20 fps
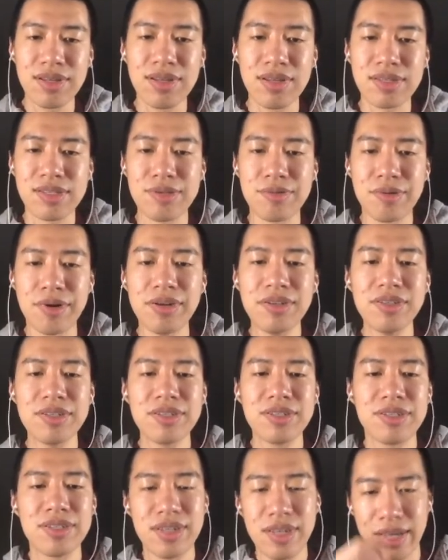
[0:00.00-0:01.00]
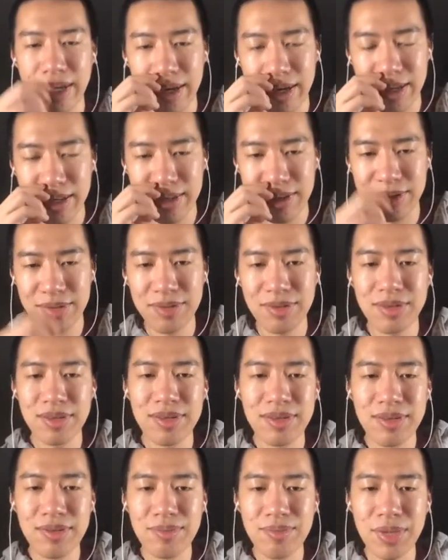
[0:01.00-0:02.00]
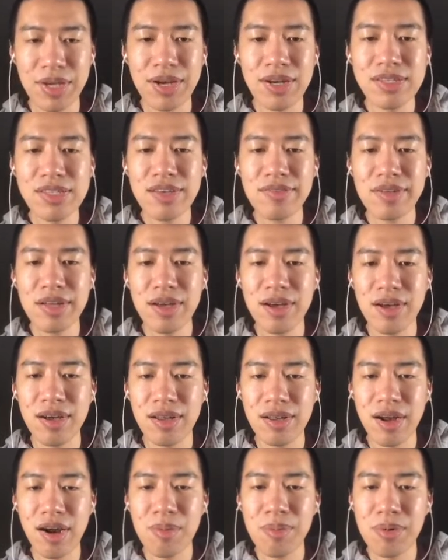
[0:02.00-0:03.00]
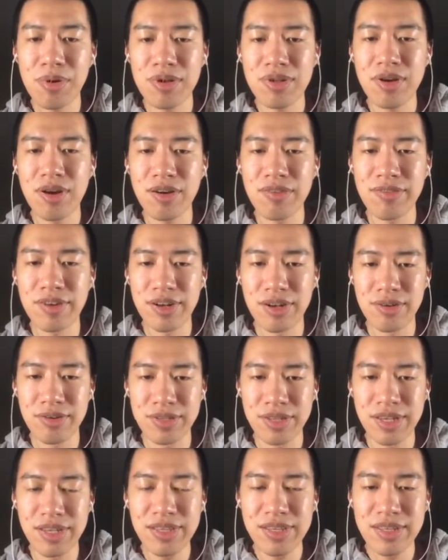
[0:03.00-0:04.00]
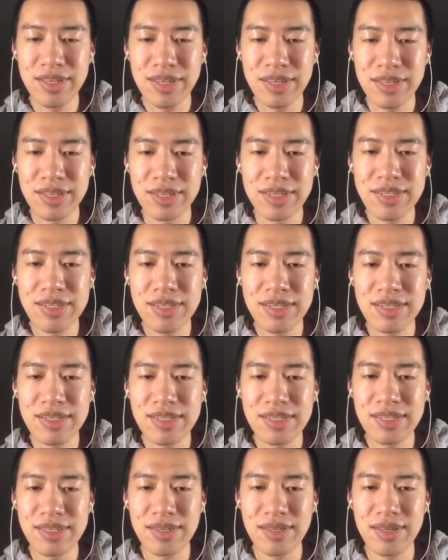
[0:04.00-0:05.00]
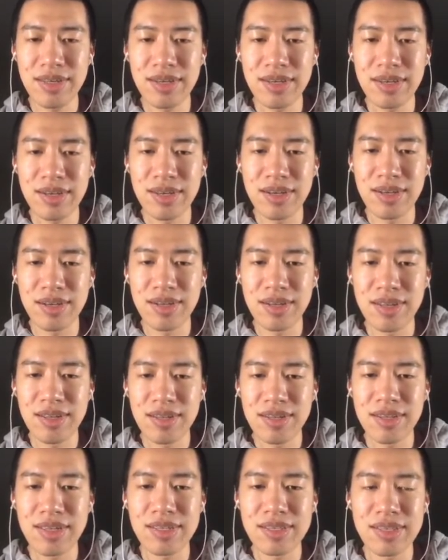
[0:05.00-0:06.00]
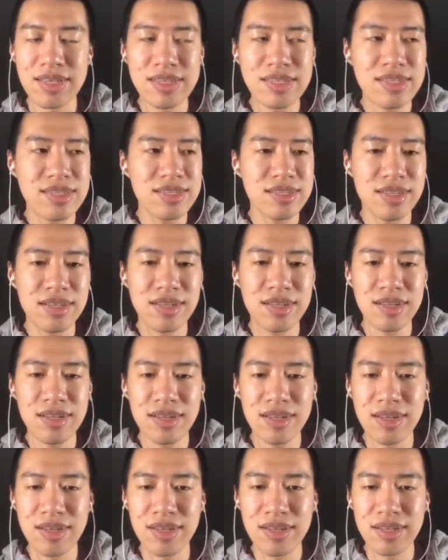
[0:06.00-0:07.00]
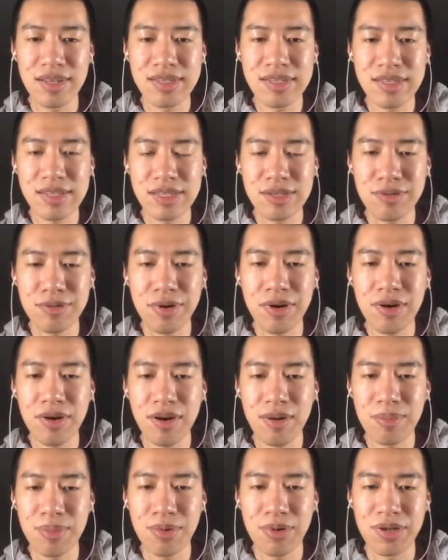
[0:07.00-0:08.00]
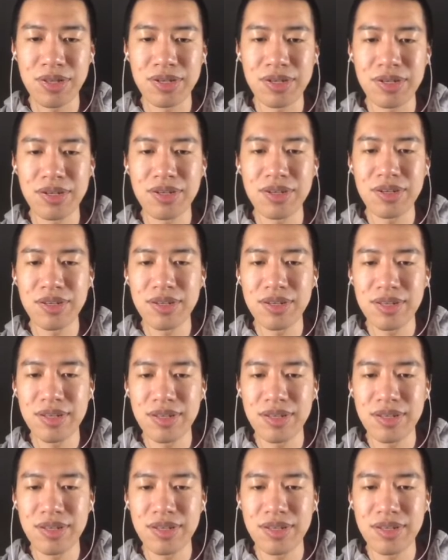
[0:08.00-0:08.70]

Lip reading: squared, and because of the operator overloading, this is this square operator